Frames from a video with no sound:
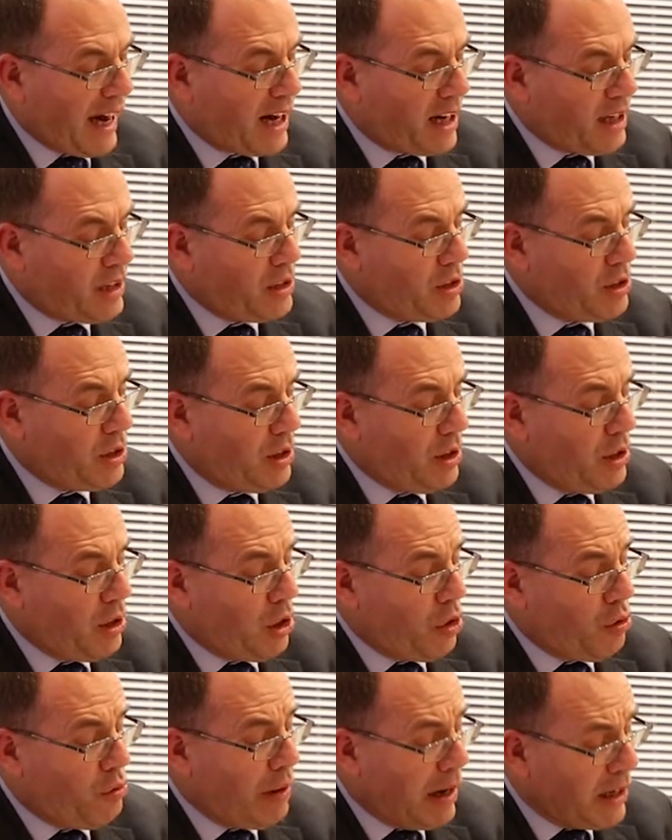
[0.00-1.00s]
and
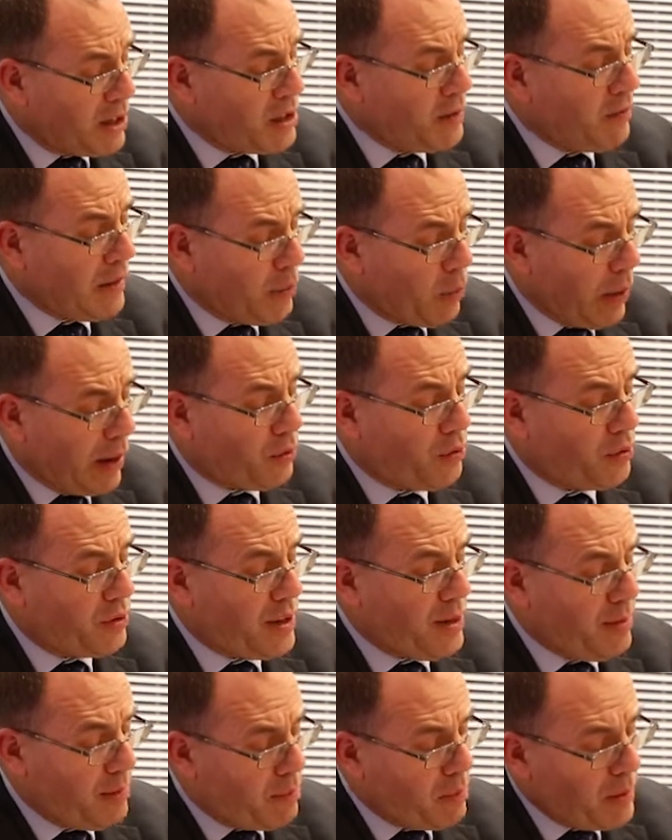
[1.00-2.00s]
relatively
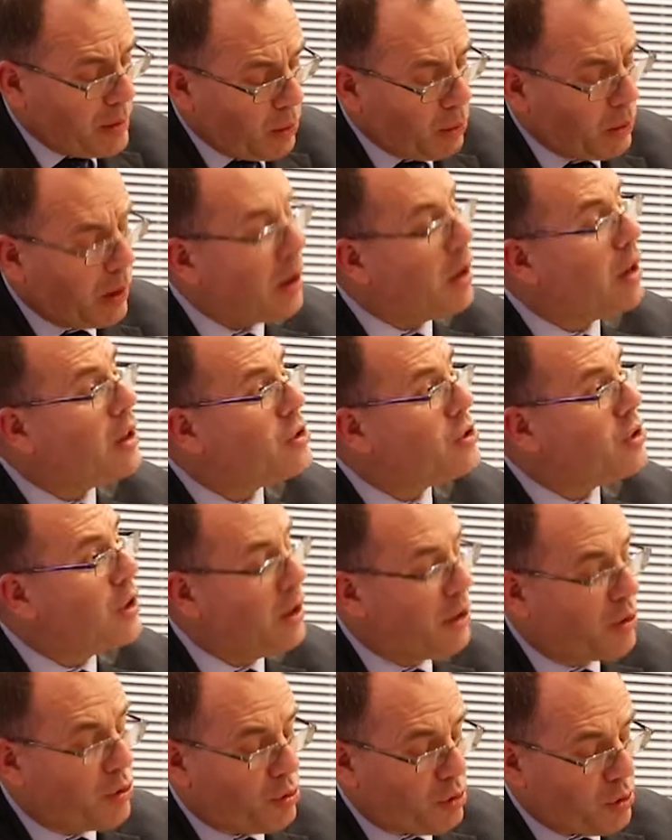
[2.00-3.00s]
wealthy middle class
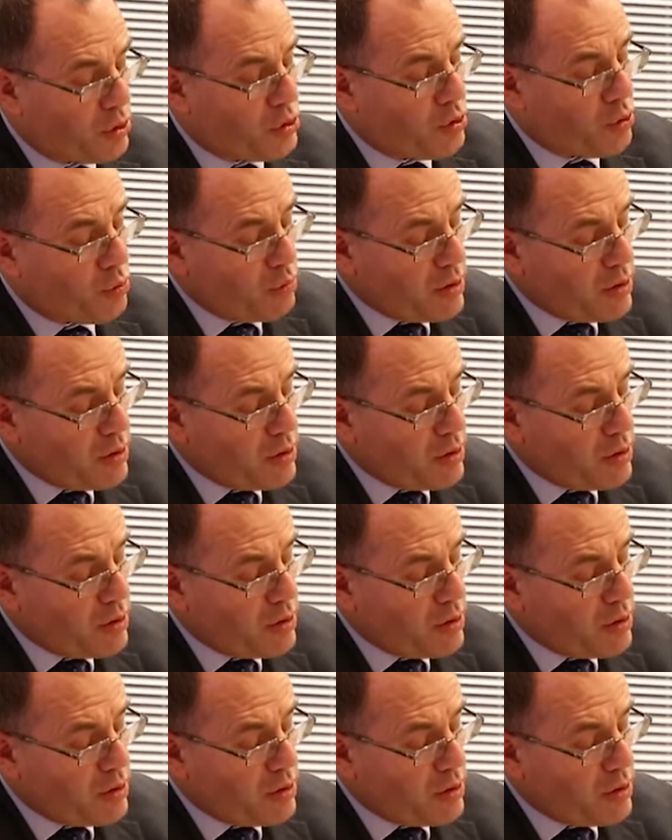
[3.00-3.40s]
across the